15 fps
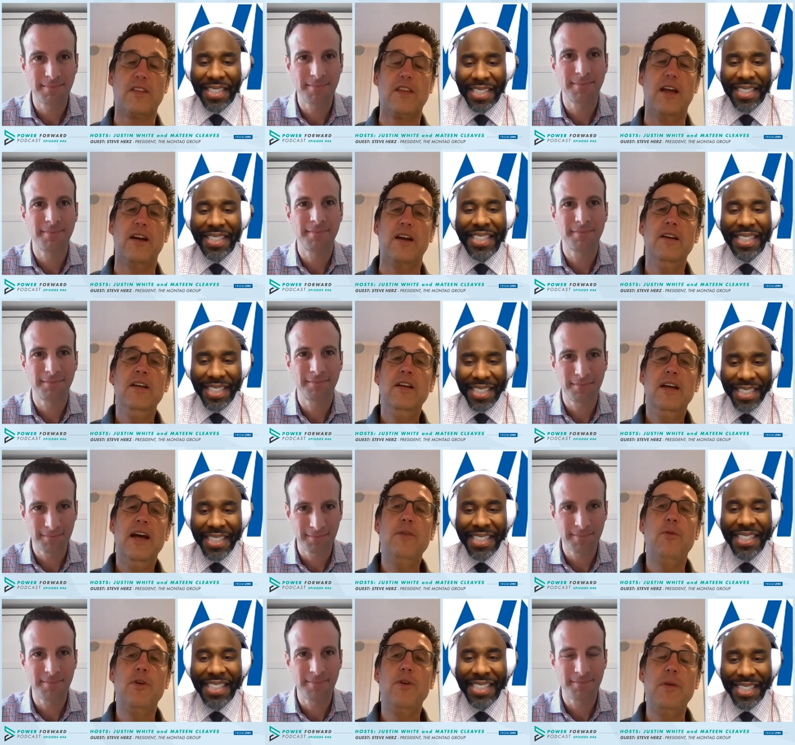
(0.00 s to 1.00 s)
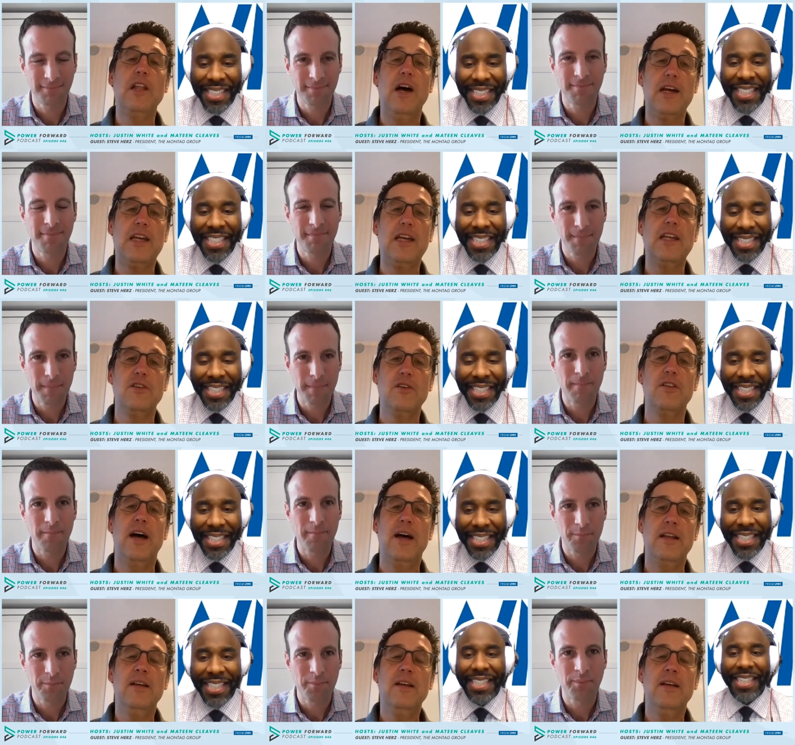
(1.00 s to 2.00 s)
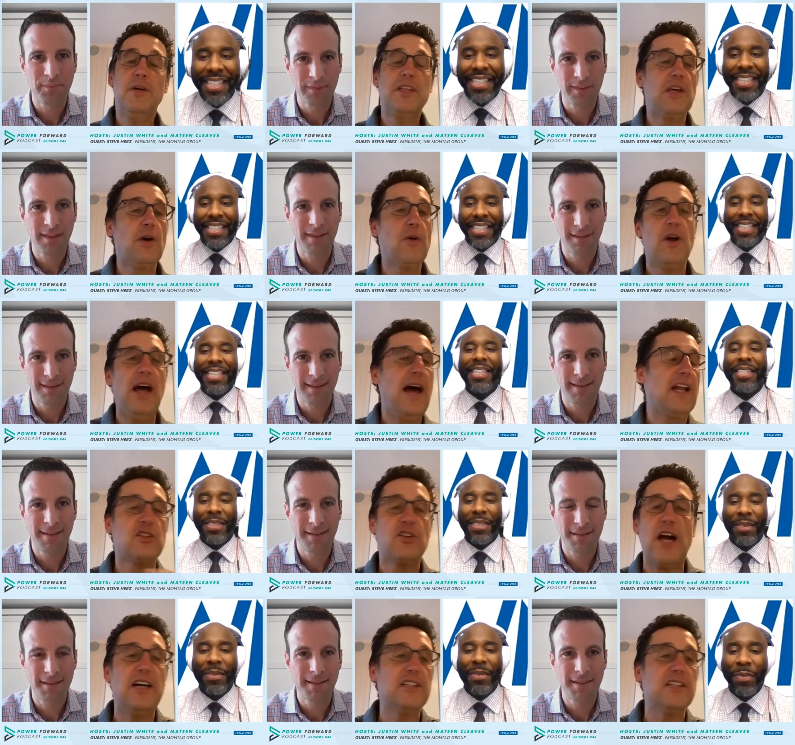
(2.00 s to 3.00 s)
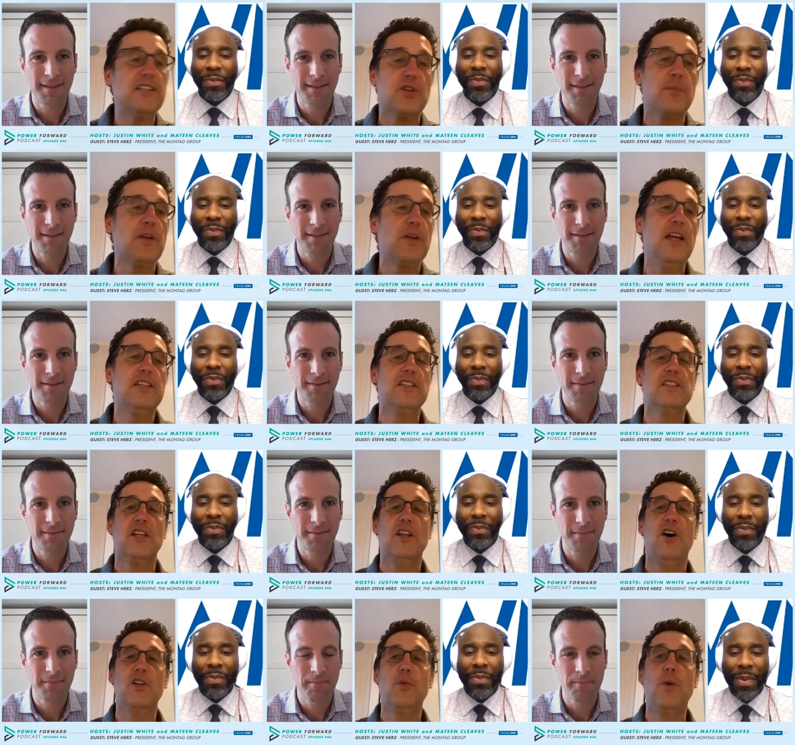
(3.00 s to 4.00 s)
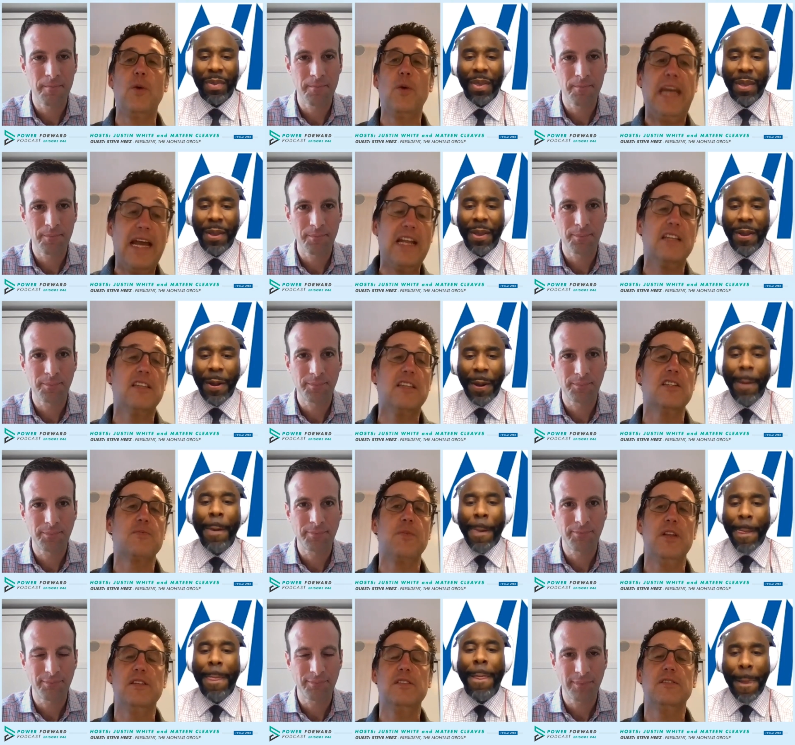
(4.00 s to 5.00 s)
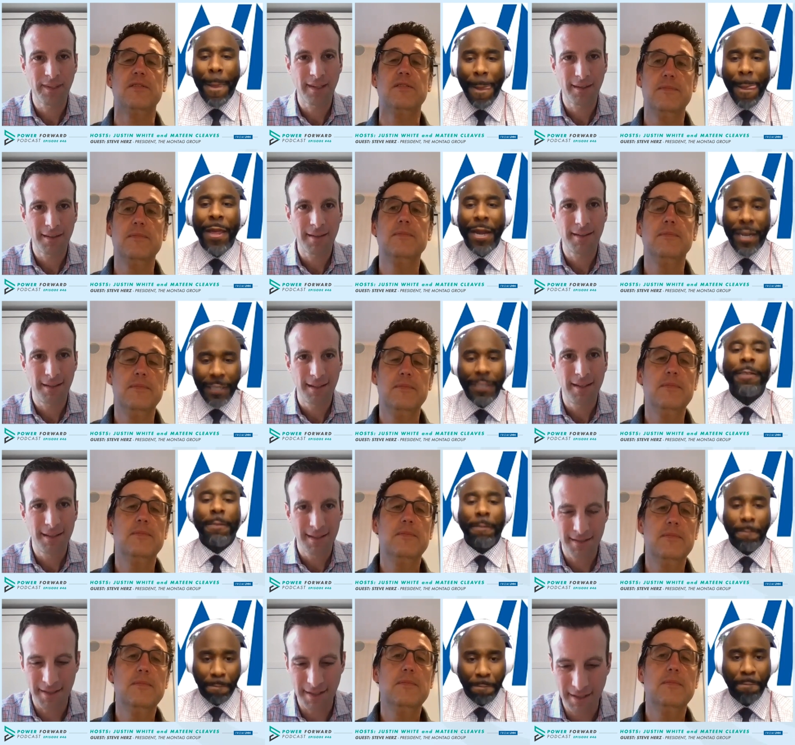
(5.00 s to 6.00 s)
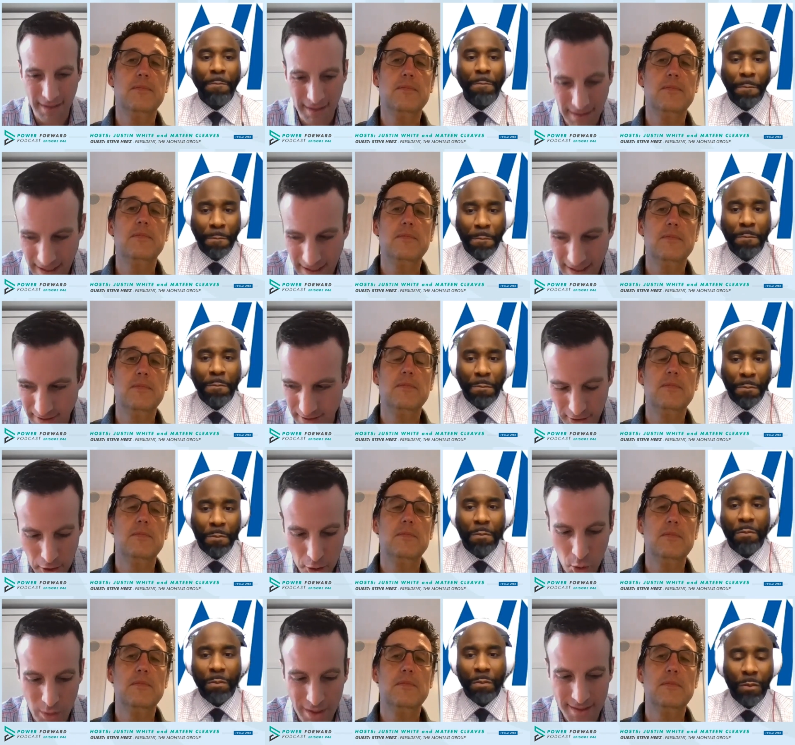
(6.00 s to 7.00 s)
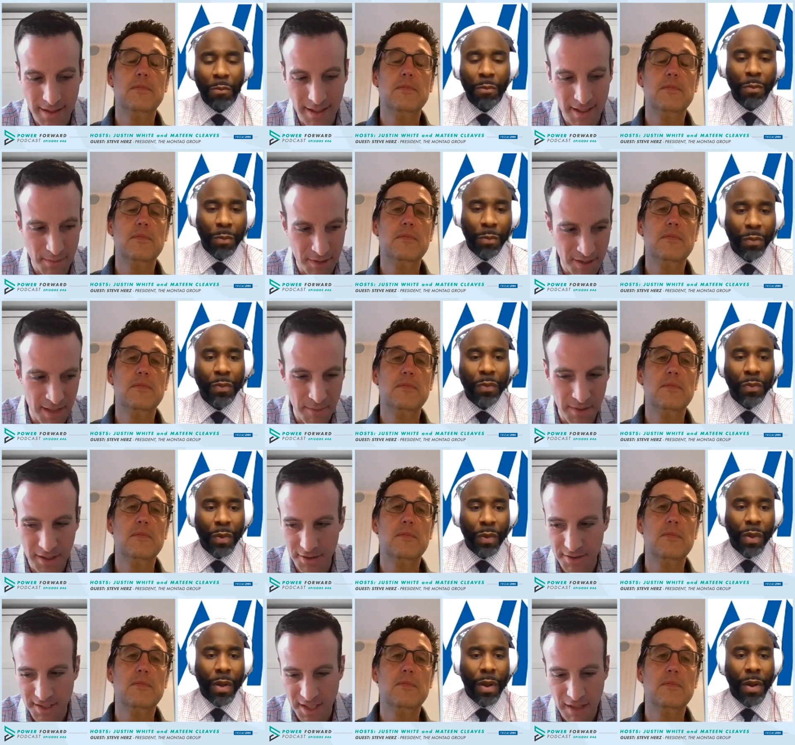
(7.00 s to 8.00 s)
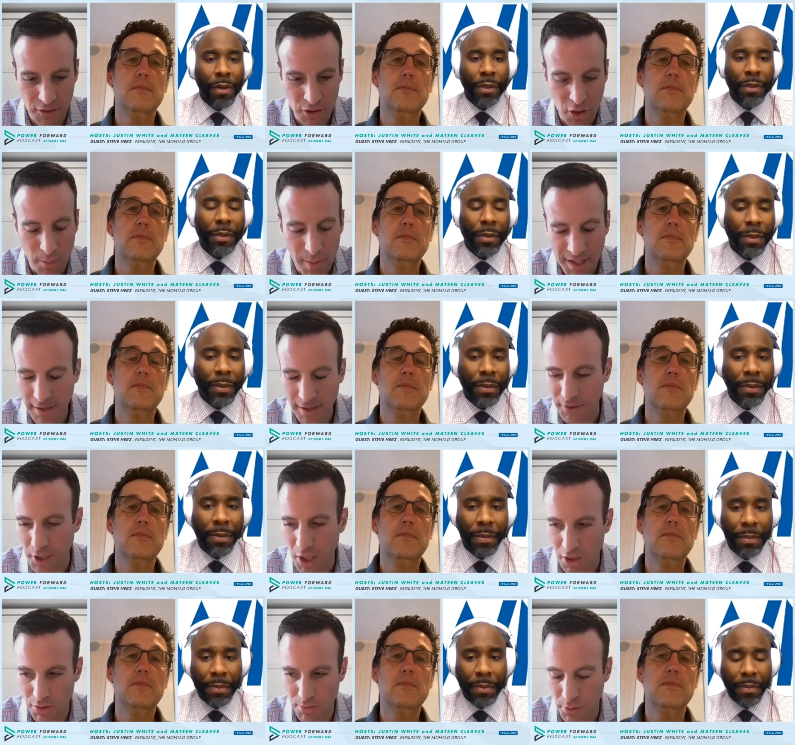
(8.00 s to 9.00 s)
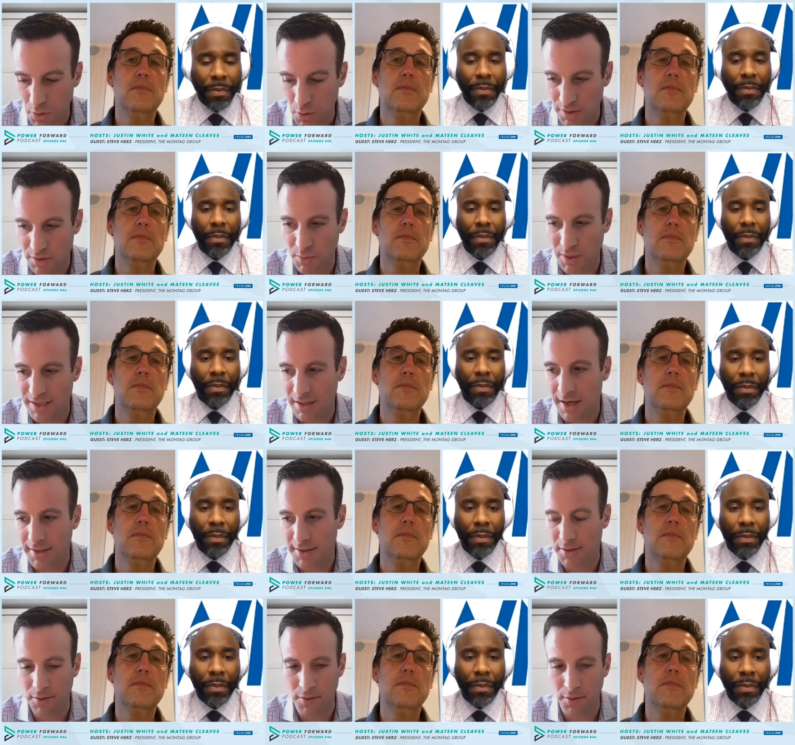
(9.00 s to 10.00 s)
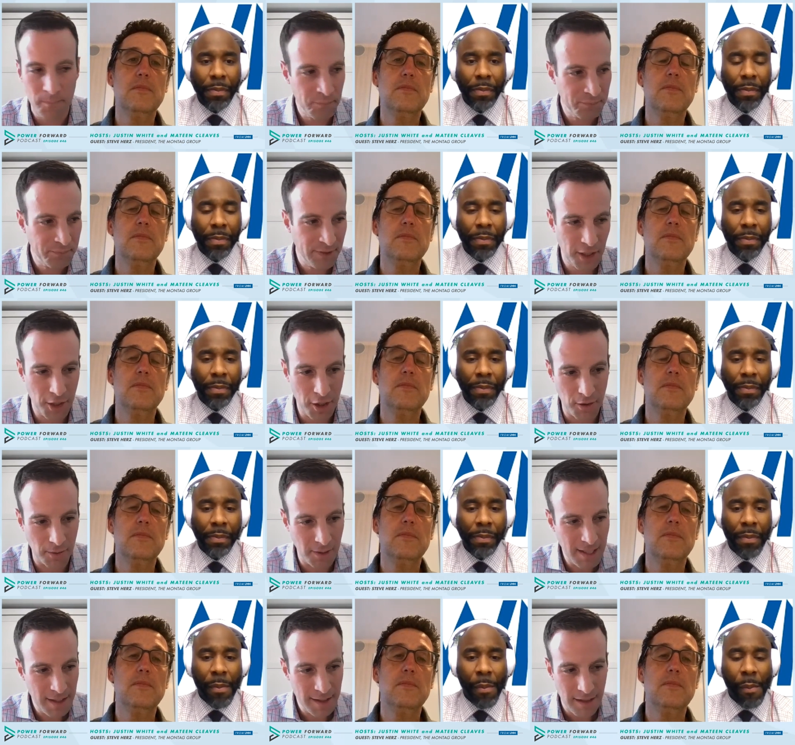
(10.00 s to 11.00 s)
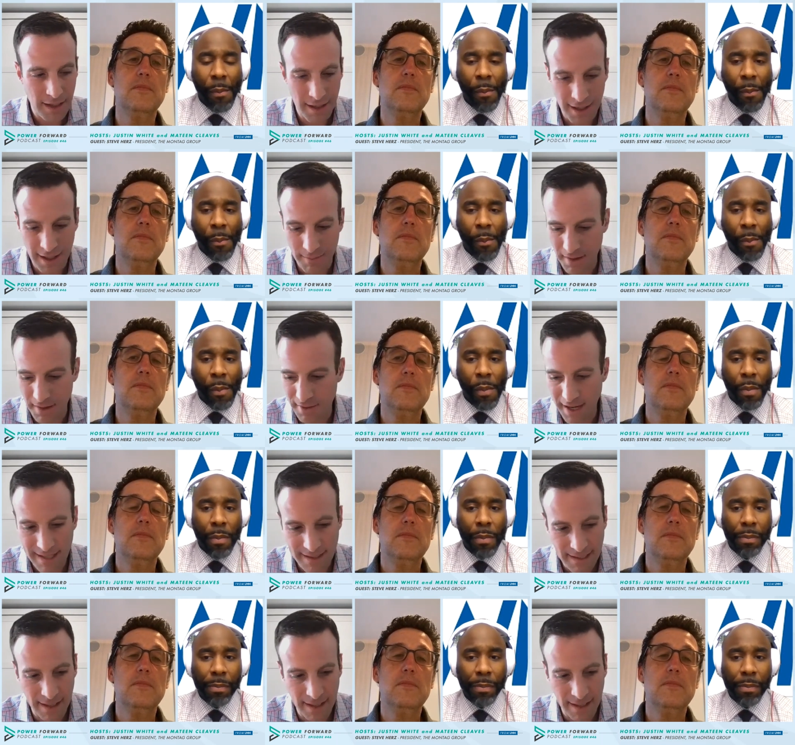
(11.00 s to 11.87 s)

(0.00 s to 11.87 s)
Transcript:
Speaker 1: work there. And we've been lucky to do that. But there were a lot of trials and tribulations along the way getting to this place.
Speaker 2: See, it's no coincidence, Mateen, because Steve, so many of the entrepreneurs that we talk to, you know, they